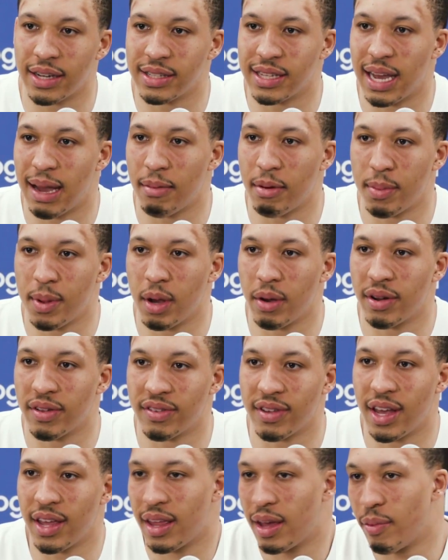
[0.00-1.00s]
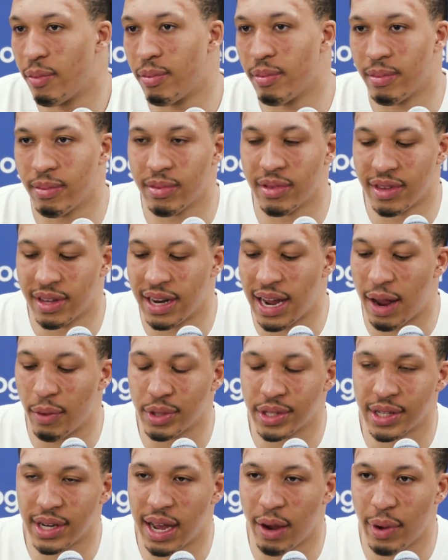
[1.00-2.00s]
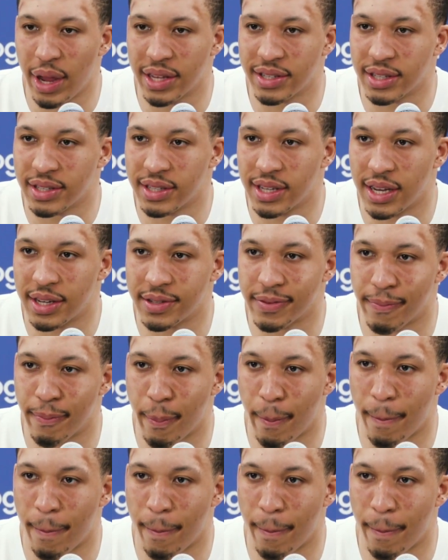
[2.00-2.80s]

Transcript: time to be able to say that tonight was the night we had success.